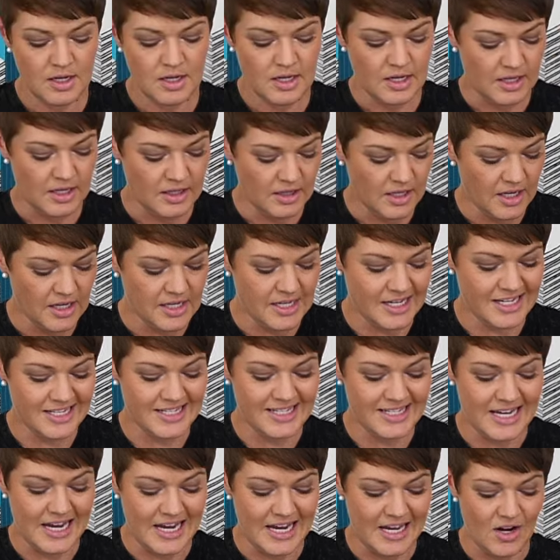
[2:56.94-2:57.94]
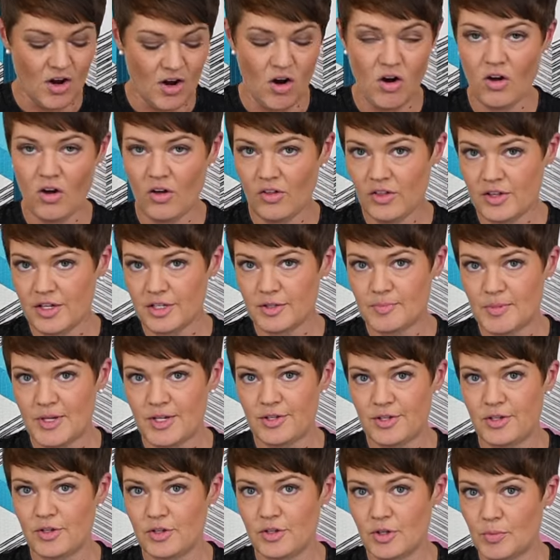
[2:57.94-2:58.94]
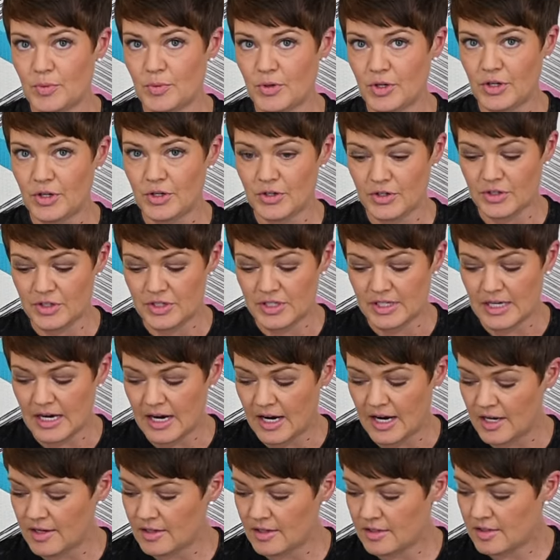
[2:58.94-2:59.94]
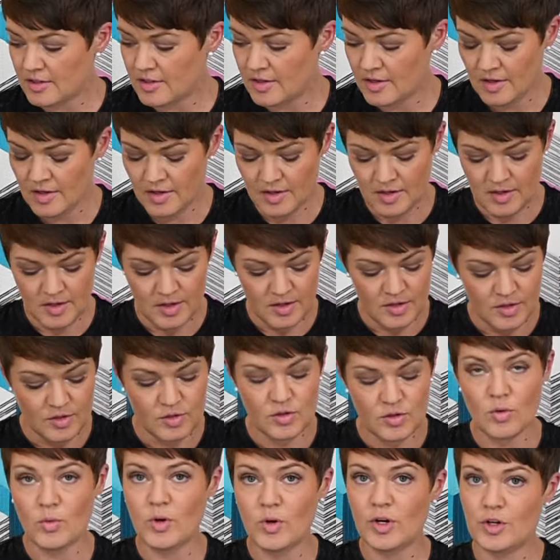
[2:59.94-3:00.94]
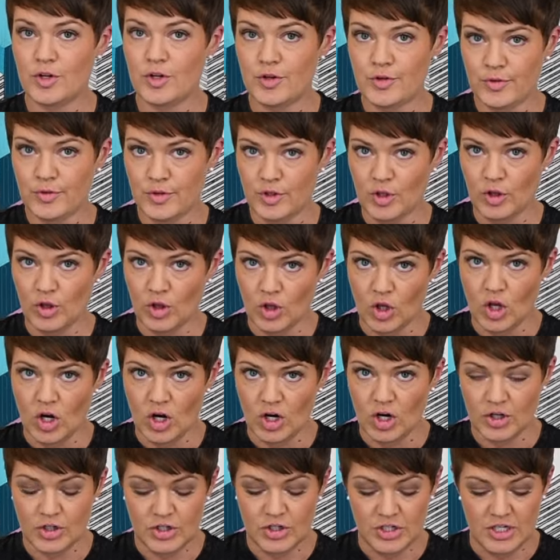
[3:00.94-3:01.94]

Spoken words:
And like I said, all these pieces are pretty good size. So we're going to use the large